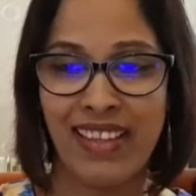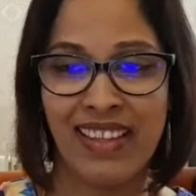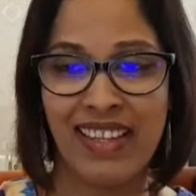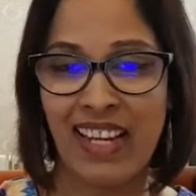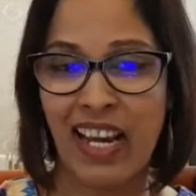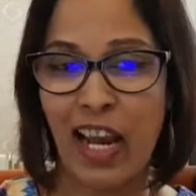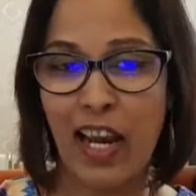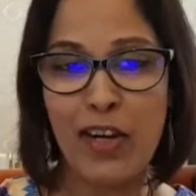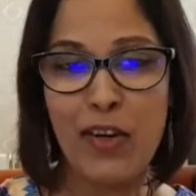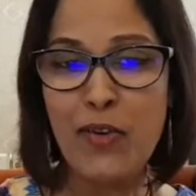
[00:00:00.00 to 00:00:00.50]

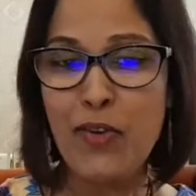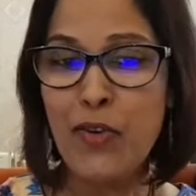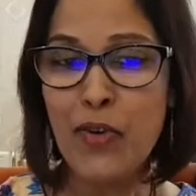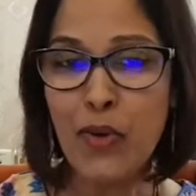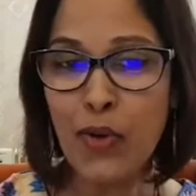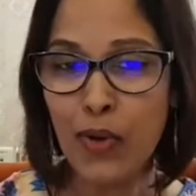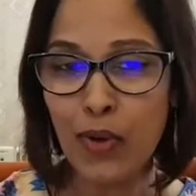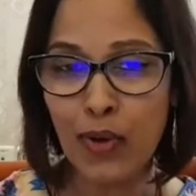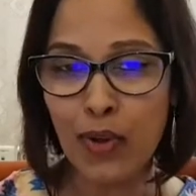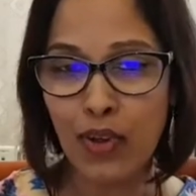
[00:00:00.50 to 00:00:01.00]
I don't
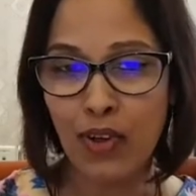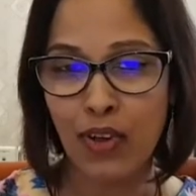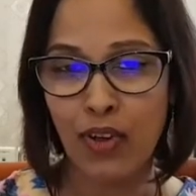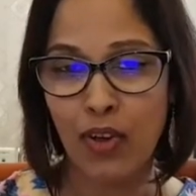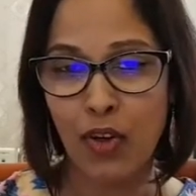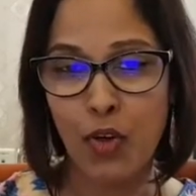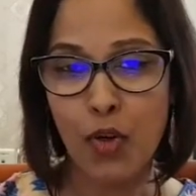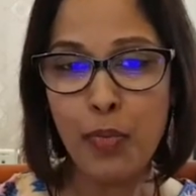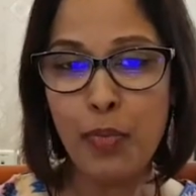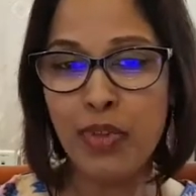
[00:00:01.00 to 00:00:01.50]
know
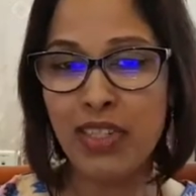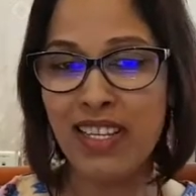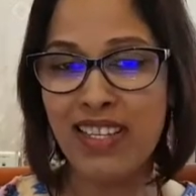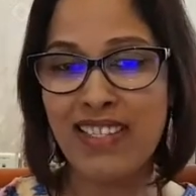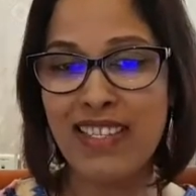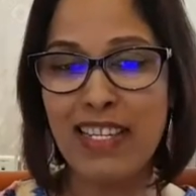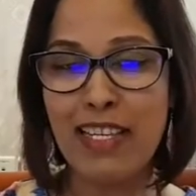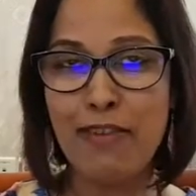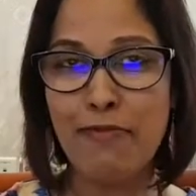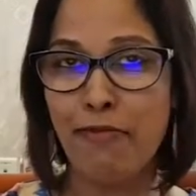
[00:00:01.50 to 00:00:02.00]
who put the
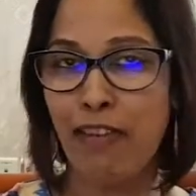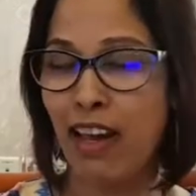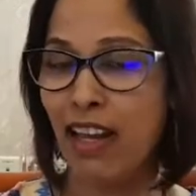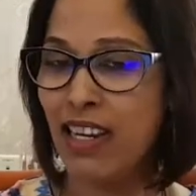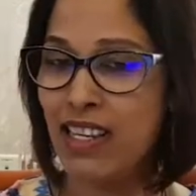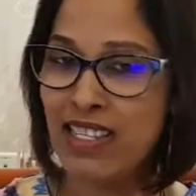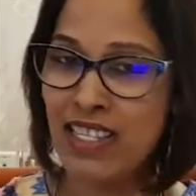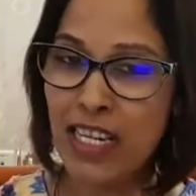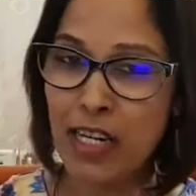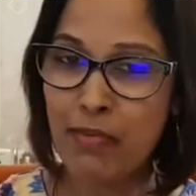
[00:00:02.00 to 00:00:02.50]
silly
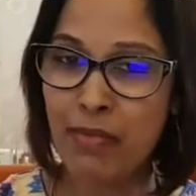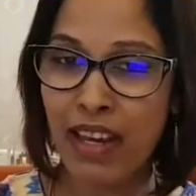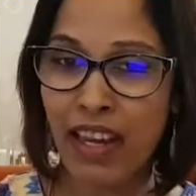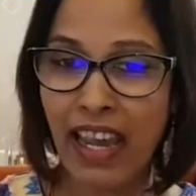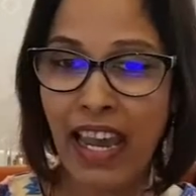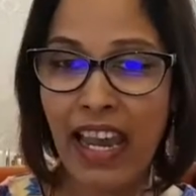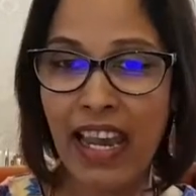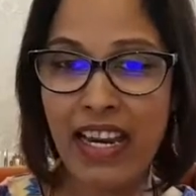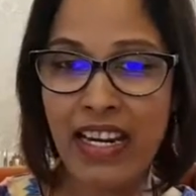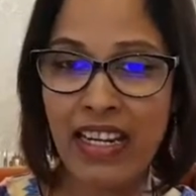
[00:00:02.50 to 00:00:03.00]
fallacy in my
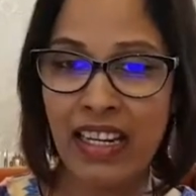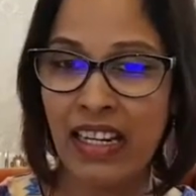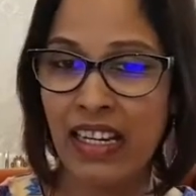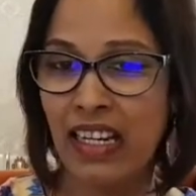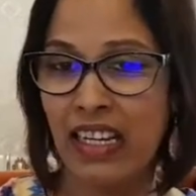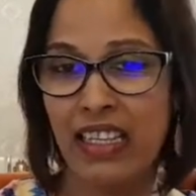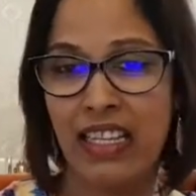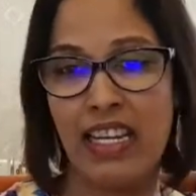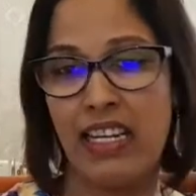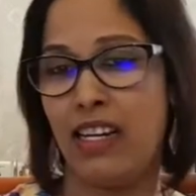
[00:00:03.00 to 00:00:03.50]
head
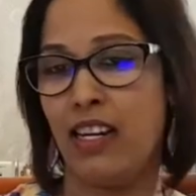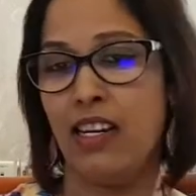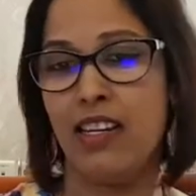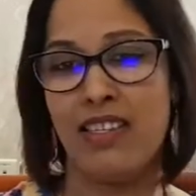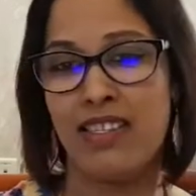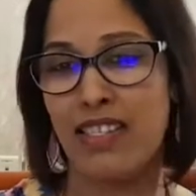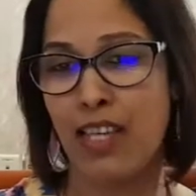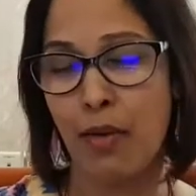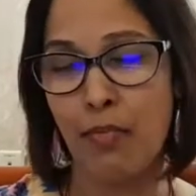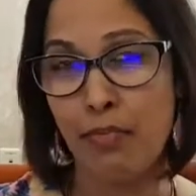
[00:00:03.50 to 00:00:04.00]
that
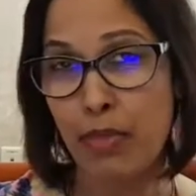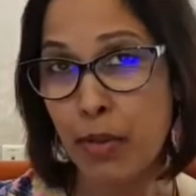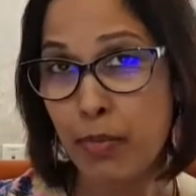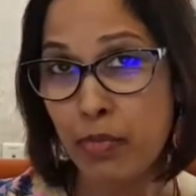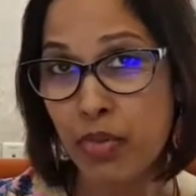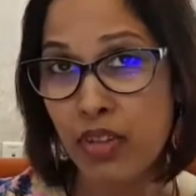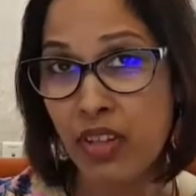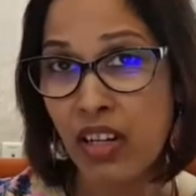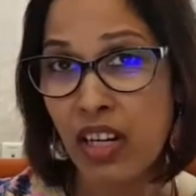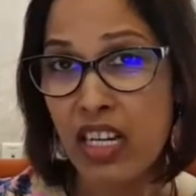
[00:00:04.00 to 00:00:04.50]
some
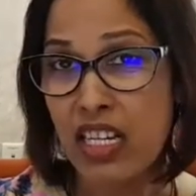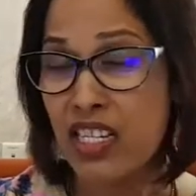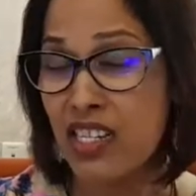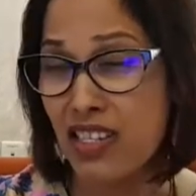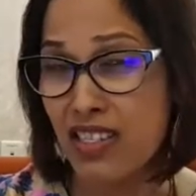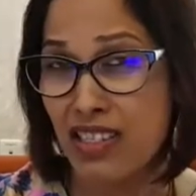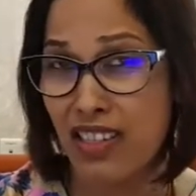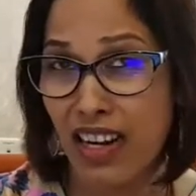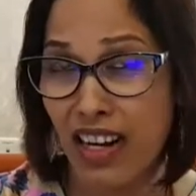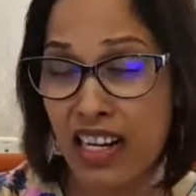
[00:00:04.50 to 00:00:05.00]
people
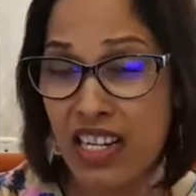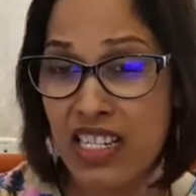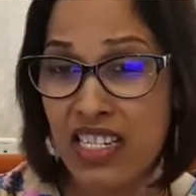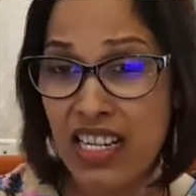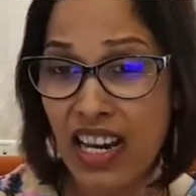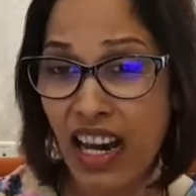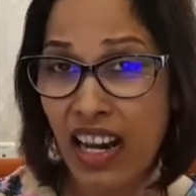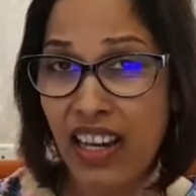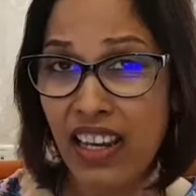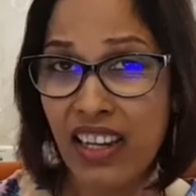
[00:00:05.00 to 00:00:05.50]
just can't
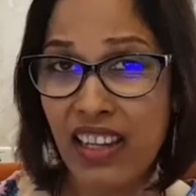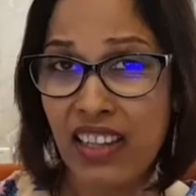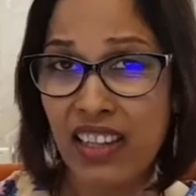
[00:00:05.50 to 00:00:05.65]
die.